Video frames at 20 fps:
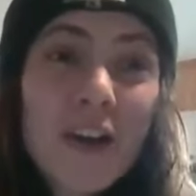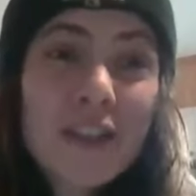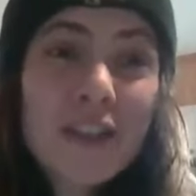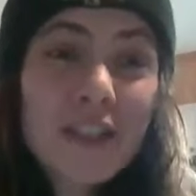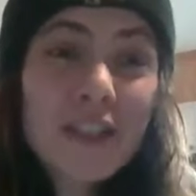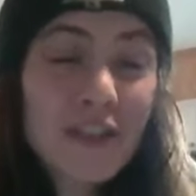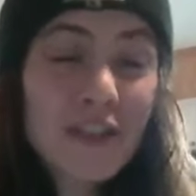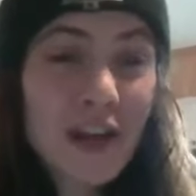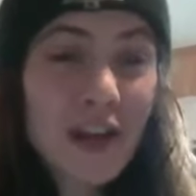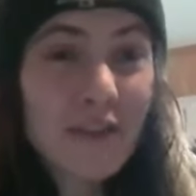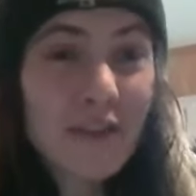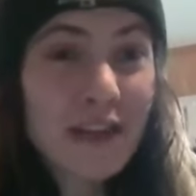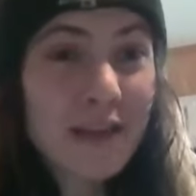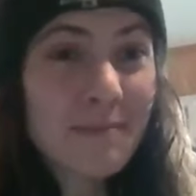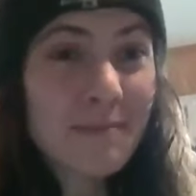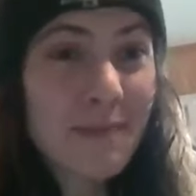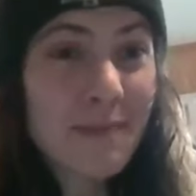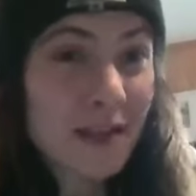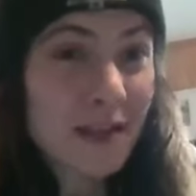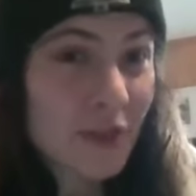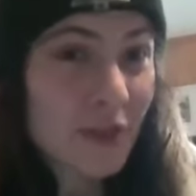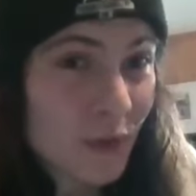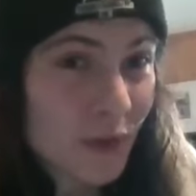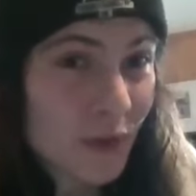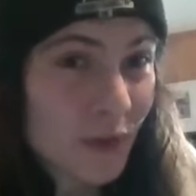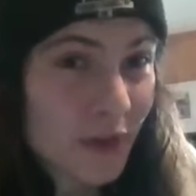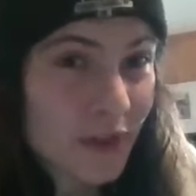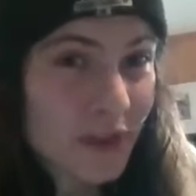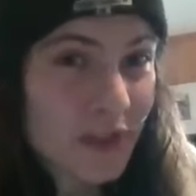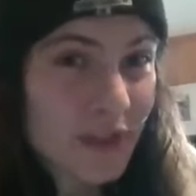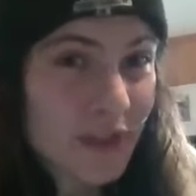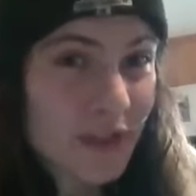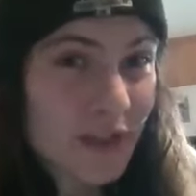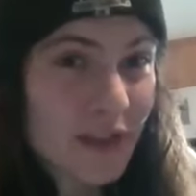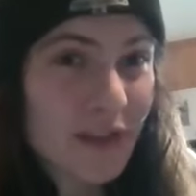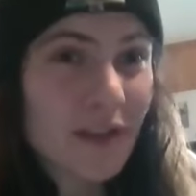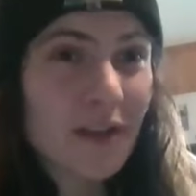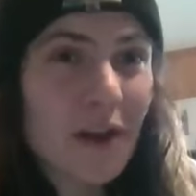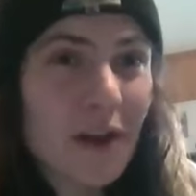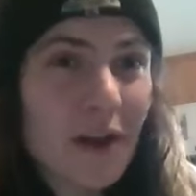Did you have any mentors?
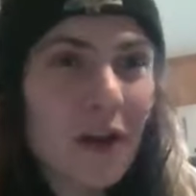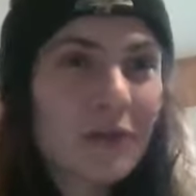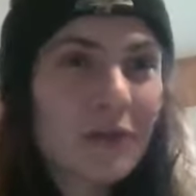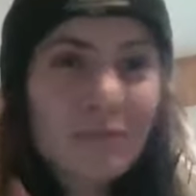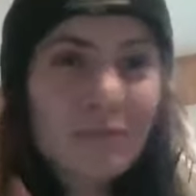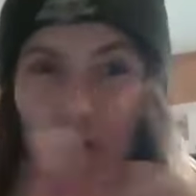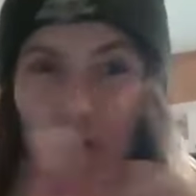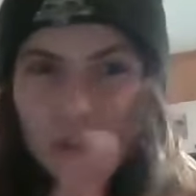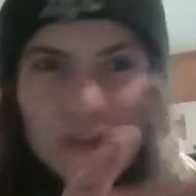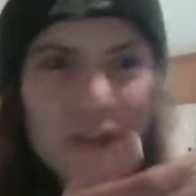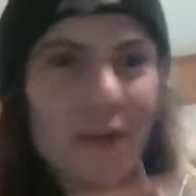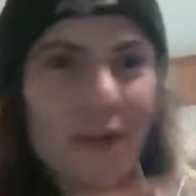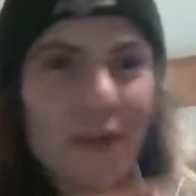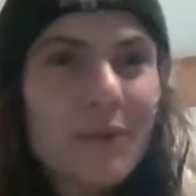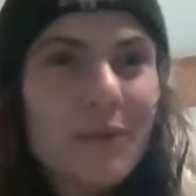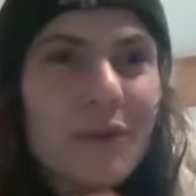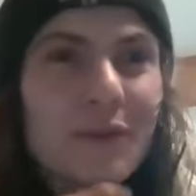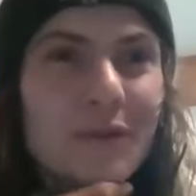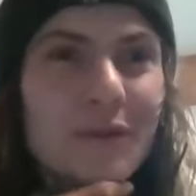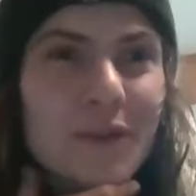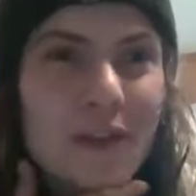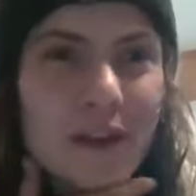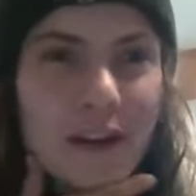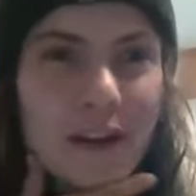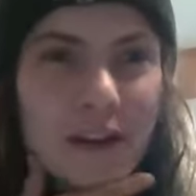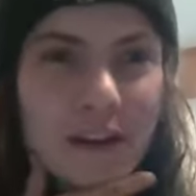I'll start with you,